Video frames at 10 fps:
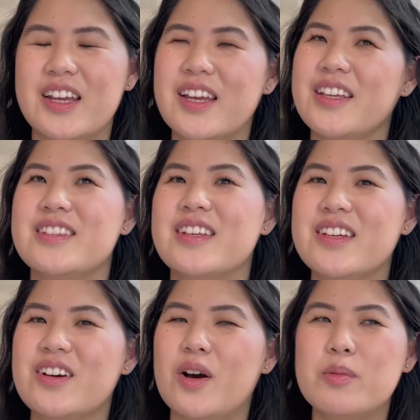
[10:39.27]
it's
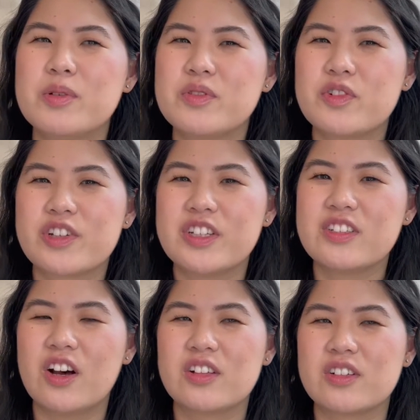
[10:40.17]
like almost
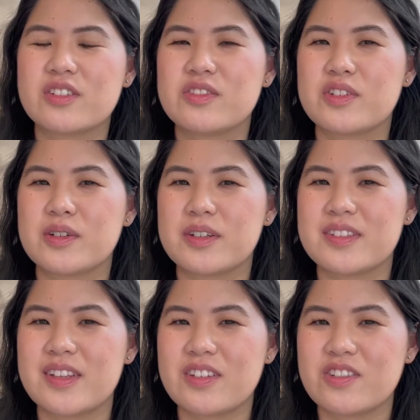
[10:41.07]
$40 for
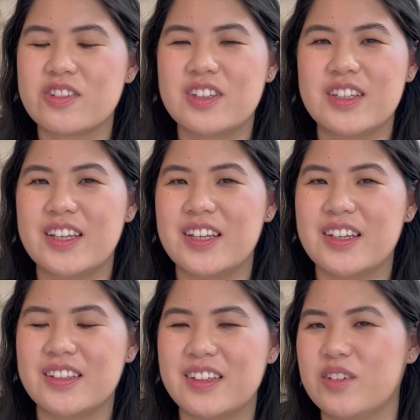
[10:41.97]

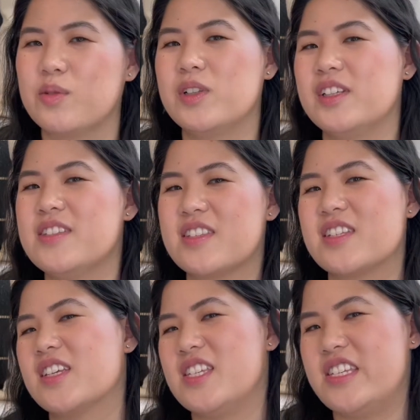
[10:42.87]
essentially like really
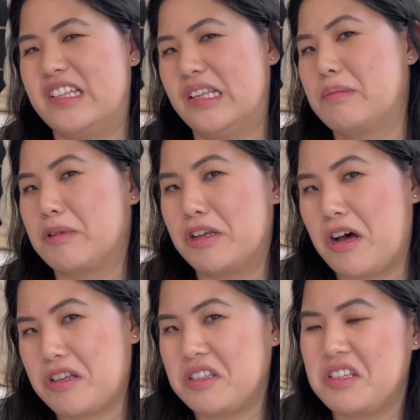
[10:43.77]
sticky lip
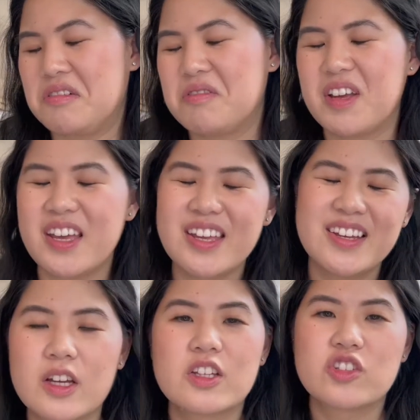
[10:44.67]
gloss in a way.
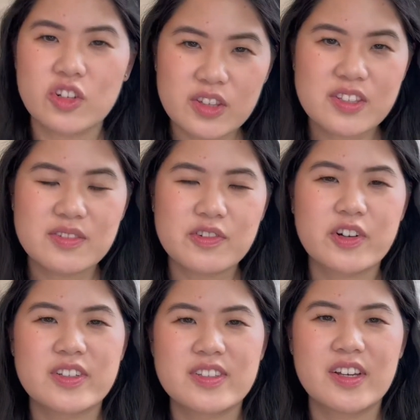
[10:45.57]
During the
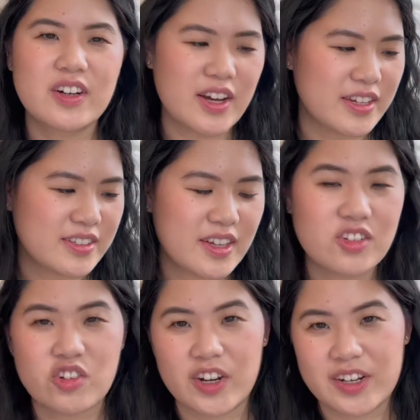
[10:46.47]
Sephora sale, as I
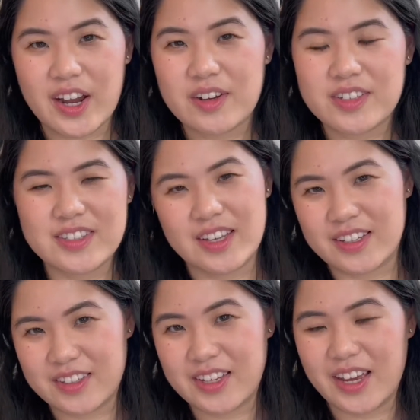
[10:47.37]
tried out because I
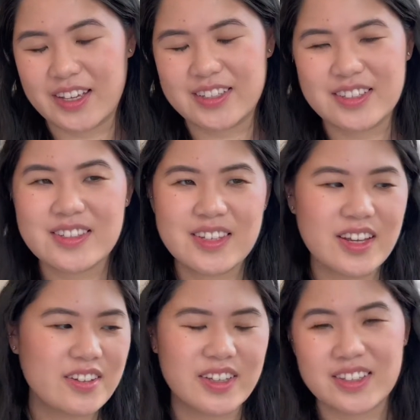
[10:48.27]
could get a
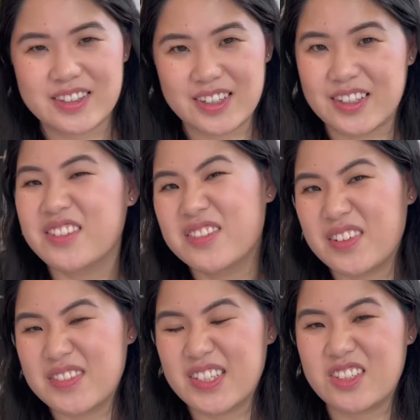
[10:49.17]
discount and it's like
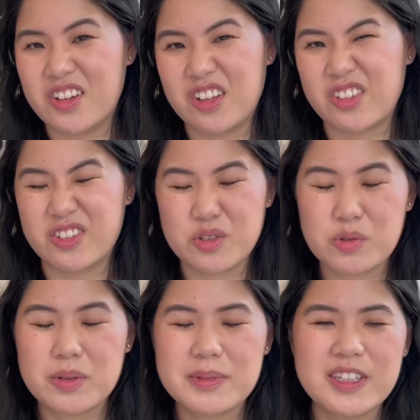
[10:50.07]
$15
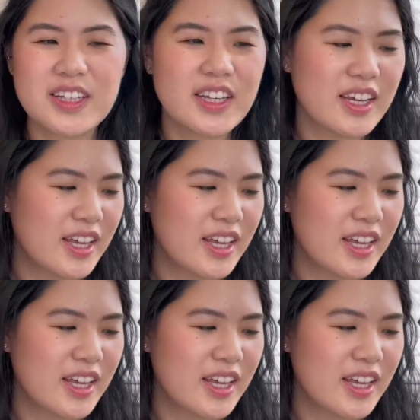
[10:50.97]
normally.